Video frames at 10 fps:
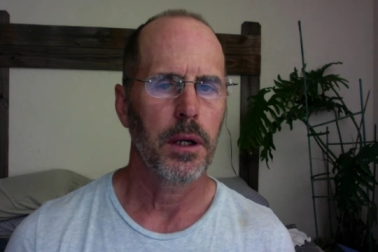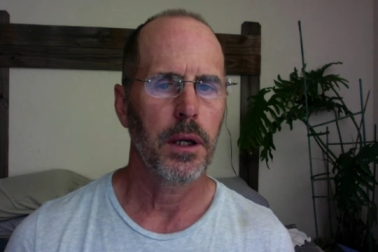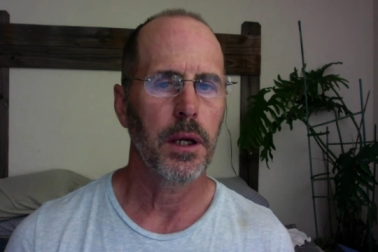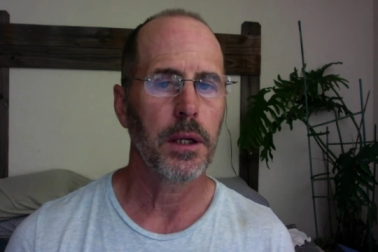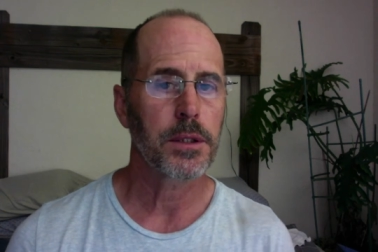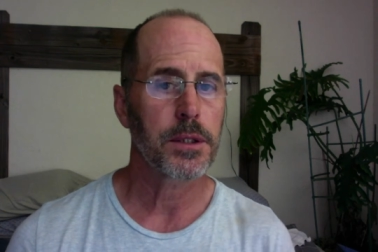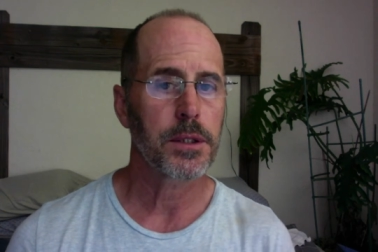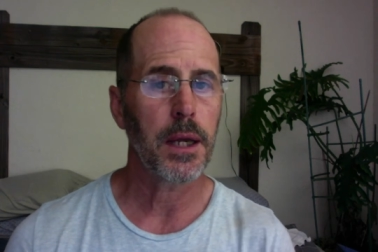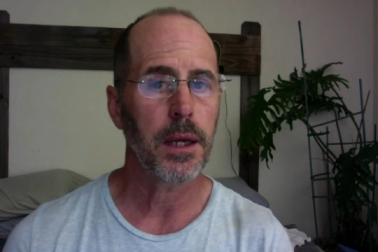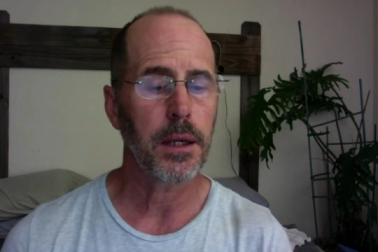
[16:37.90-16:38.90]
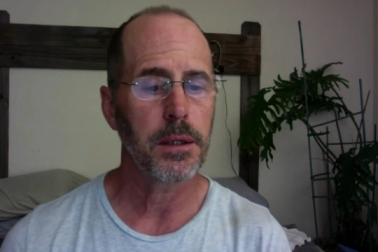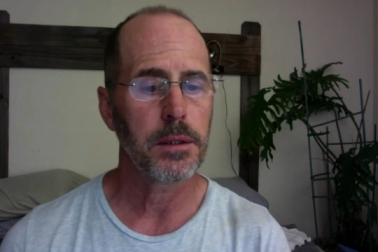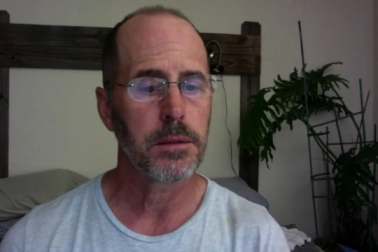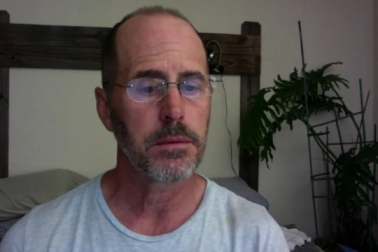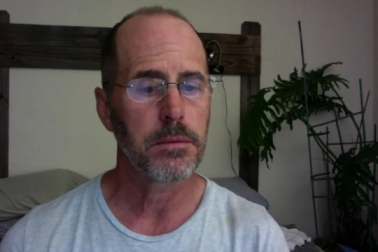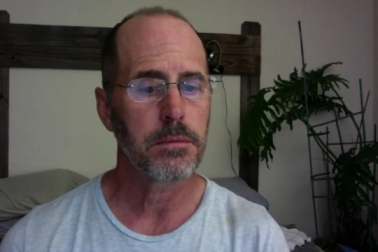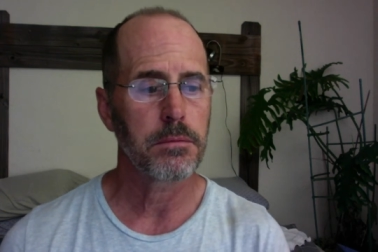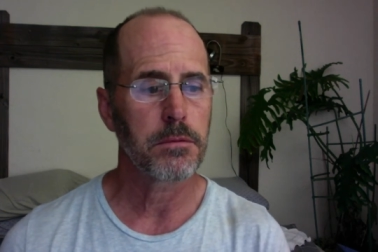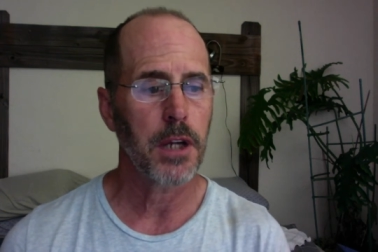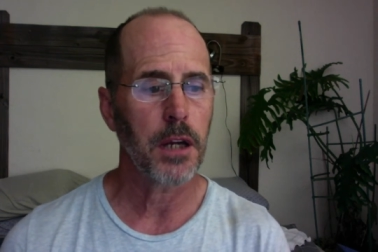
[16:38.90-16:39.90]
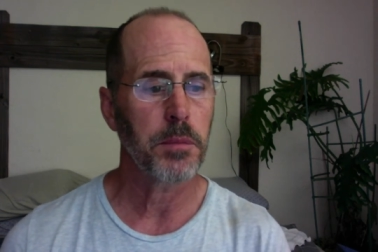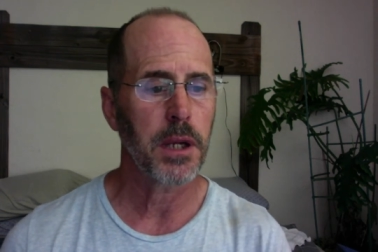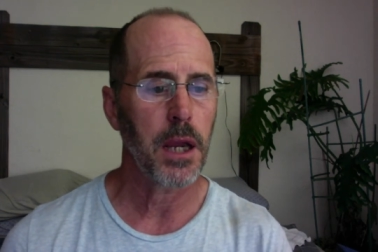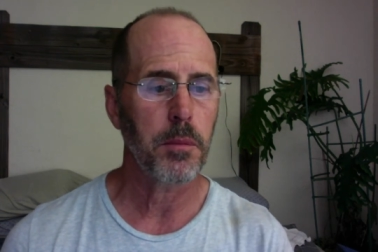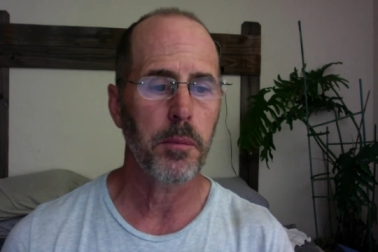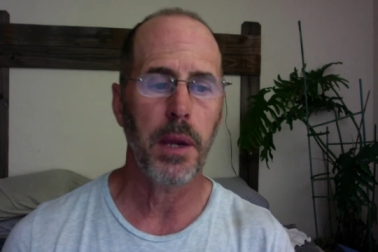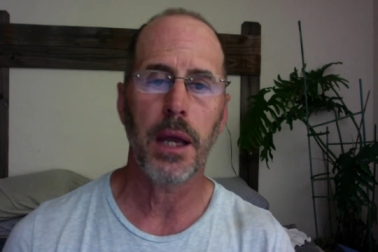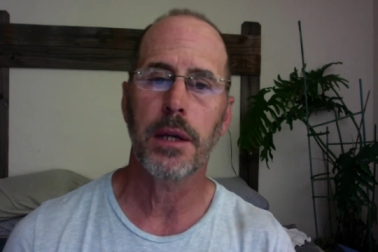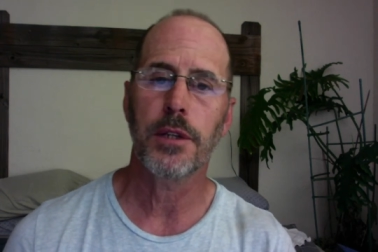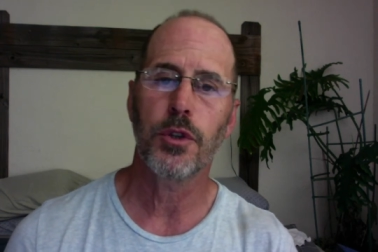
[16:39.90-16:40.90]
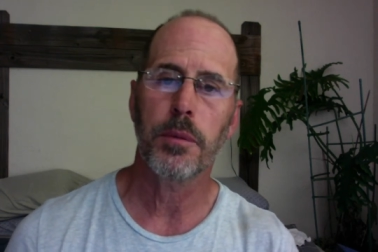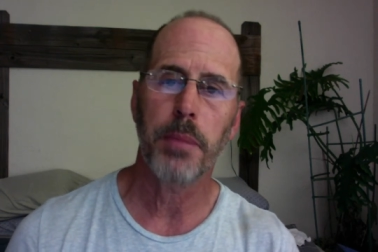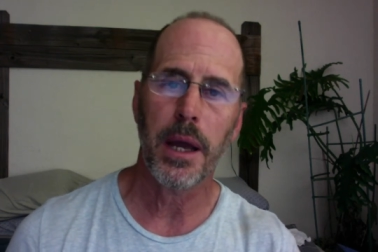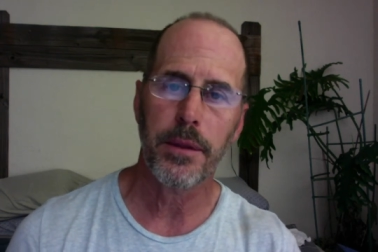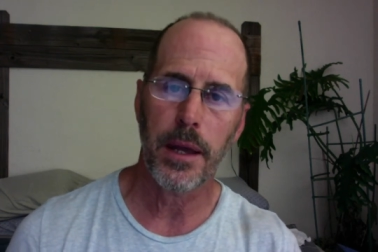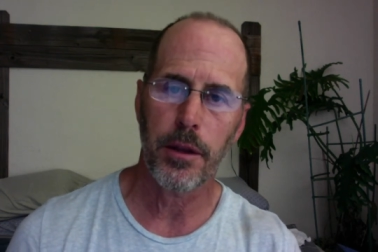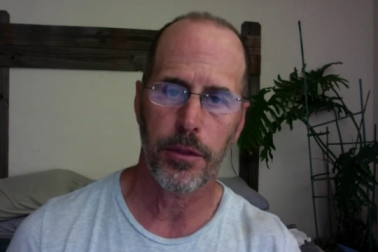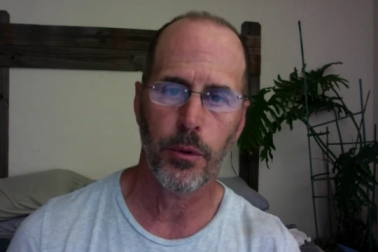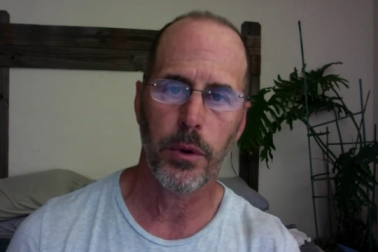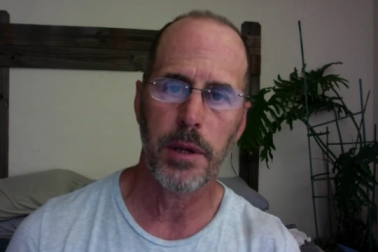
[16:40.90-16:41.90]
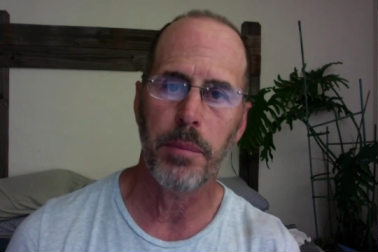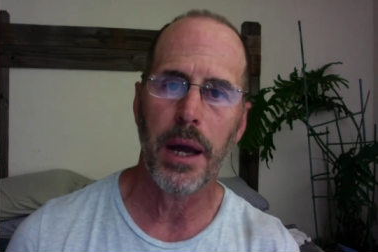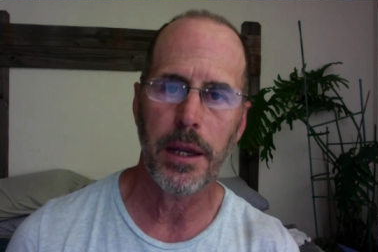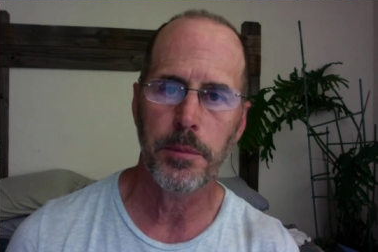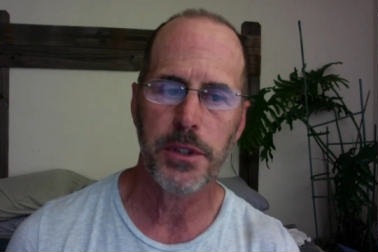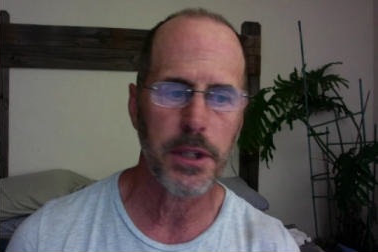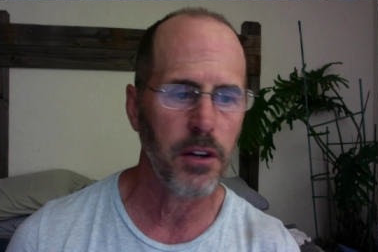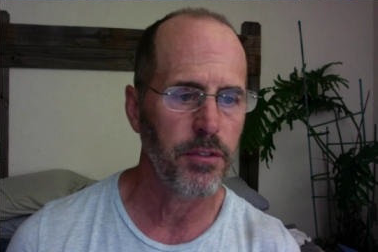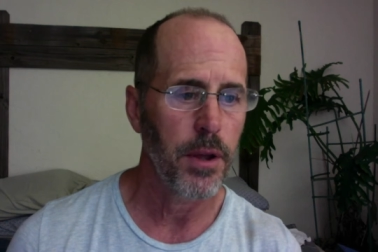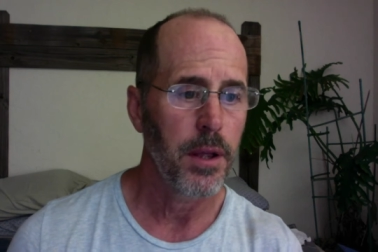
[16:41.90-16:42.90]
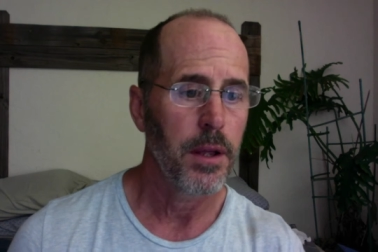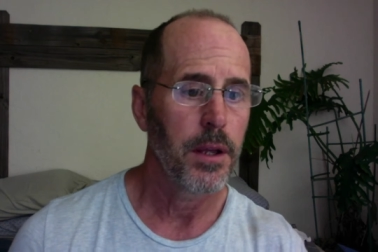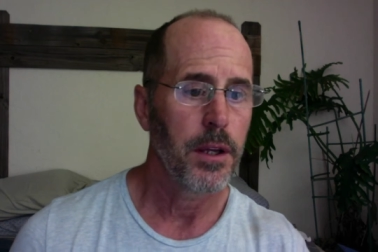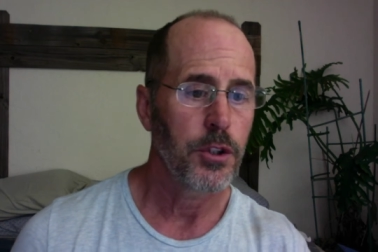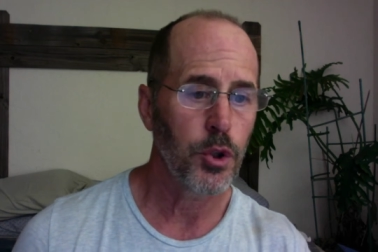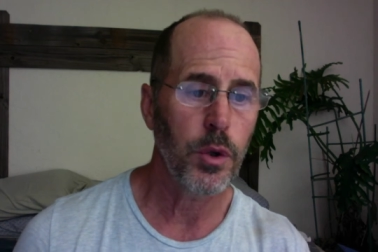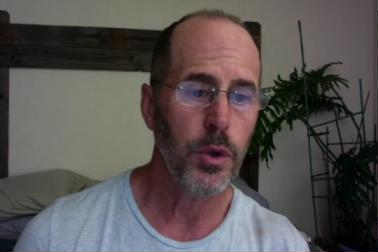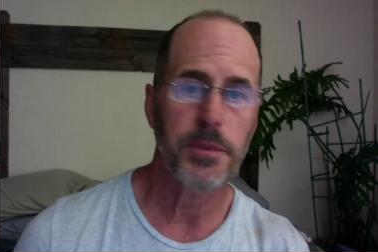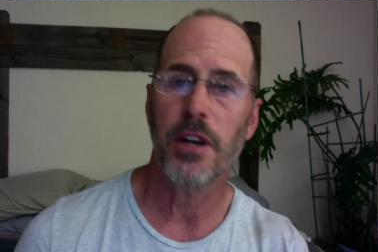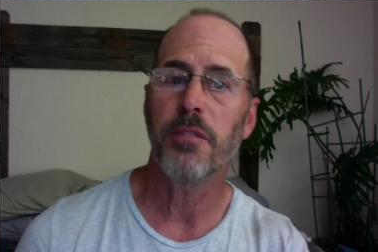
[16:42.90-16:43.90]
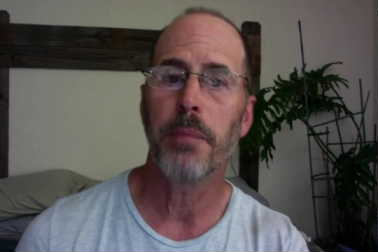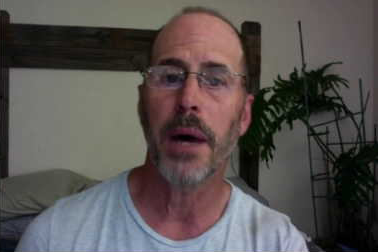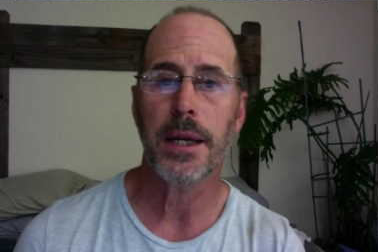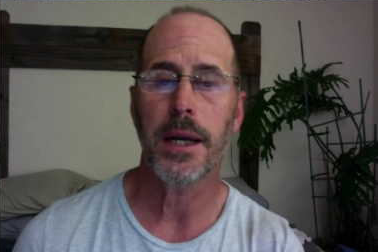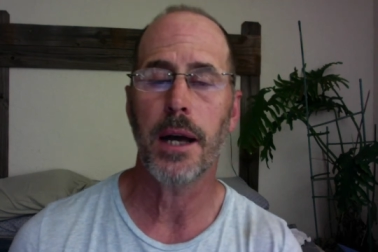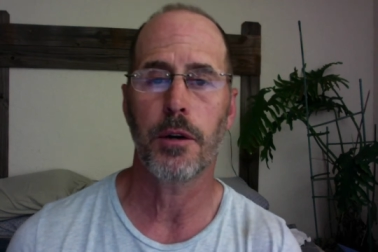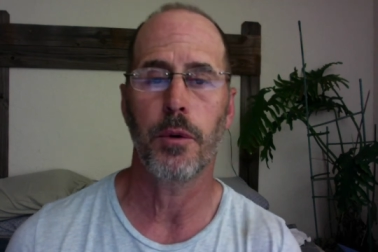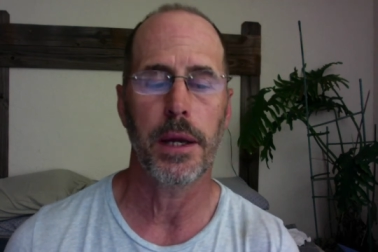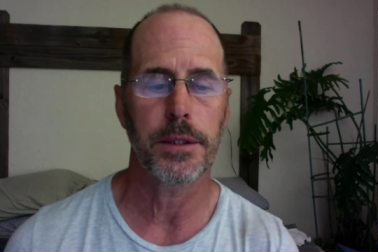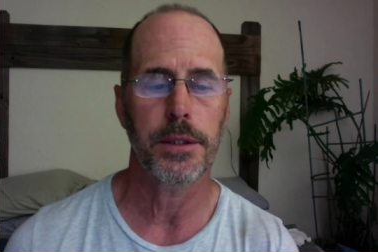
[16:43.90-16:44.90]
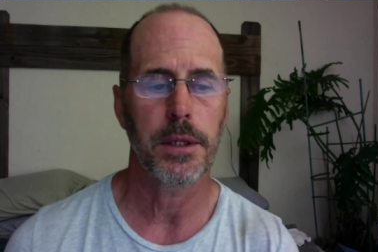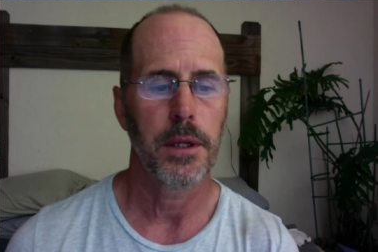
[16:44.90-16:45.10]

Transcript: Instead, God became a man and took back that authority by himself to himself by conquest.